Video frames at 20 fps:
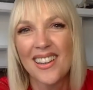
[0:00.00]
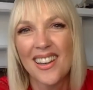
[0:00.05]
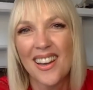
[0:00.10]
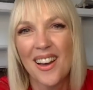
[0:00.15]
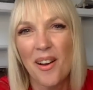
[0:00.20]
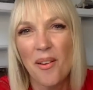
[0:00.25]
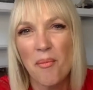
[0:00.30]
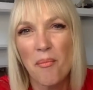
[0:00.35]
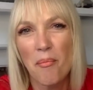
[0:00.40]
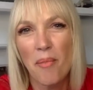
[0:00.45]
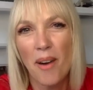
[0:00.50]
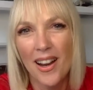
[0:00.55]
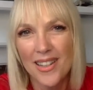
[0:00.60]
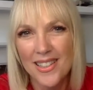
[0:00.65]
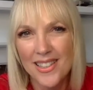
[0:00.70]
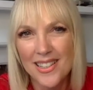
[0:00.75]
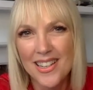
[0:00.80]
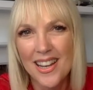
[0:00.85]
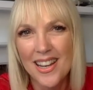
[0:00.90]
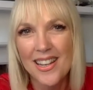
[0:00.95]
um, by
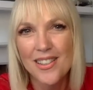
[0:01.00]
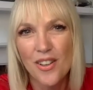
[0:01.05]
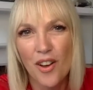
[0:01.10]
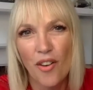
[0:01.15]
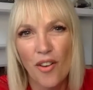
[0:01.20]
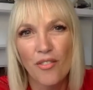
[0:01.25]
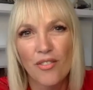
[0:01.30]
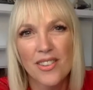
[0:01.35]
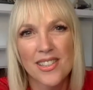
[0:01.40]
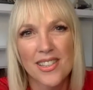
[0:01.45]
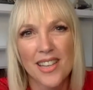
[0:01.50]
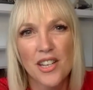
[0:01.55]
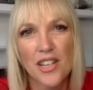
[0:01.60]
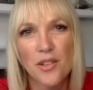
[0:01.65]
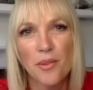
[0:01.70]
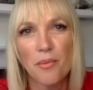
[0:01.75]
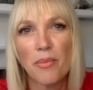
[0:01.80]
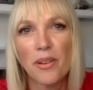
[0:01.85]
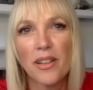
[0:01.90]
today's conversation,